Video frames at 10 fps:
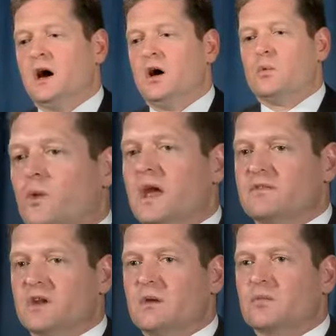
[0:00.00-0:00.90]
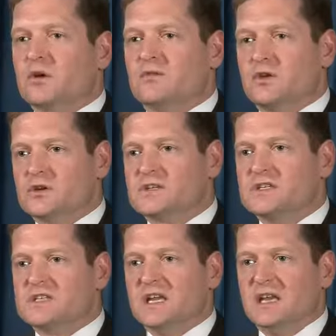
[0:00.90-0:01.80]
We have a number of
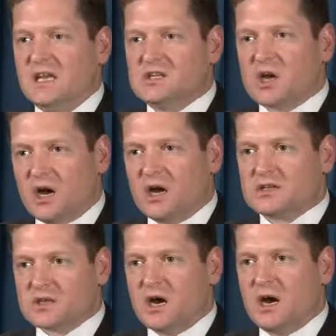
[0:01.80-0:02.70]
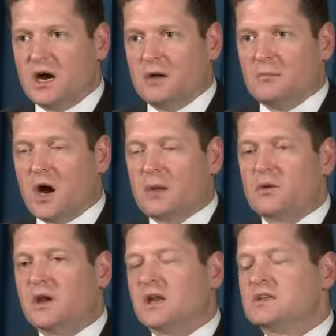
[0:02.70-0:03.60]
nurses in each
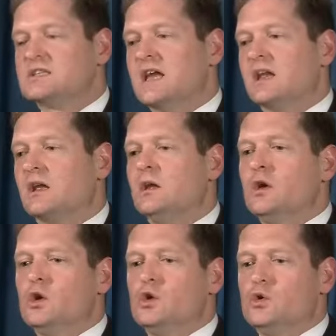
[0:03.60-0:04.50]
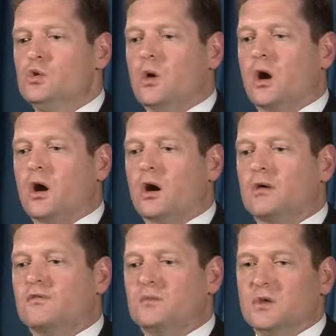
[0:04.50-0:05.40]
operating setting who are
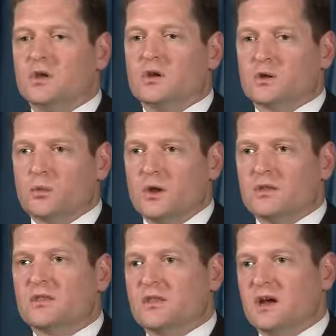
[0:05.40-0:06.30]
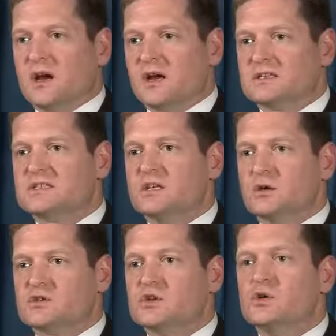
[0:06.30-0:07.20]
familiar with
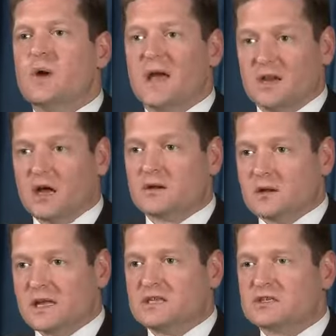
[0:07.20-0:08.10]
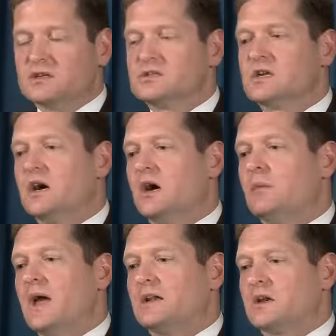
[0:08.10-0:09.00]
C02 and other lasers
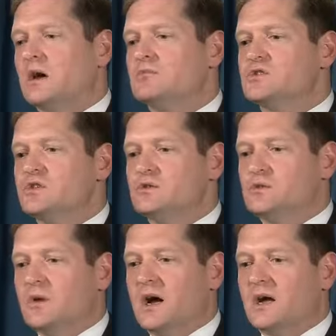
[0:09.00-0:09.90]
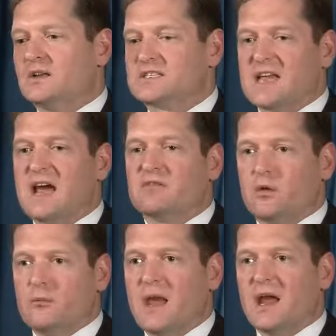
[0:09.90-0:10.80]
and come to staff or
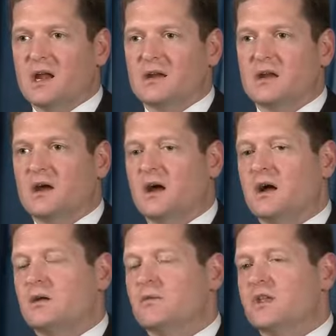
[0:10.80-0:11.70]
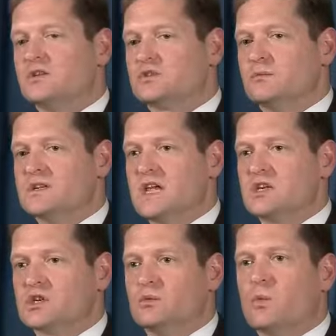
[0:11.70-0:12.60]
man the
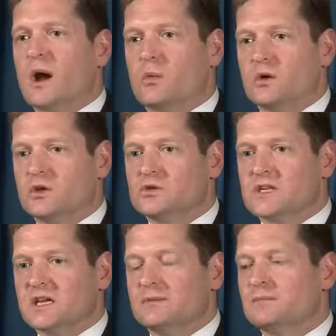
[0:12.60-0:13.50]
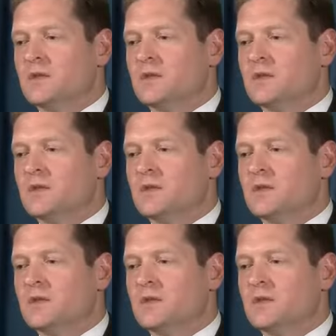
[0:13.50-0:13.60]
instrumentation while we're using it.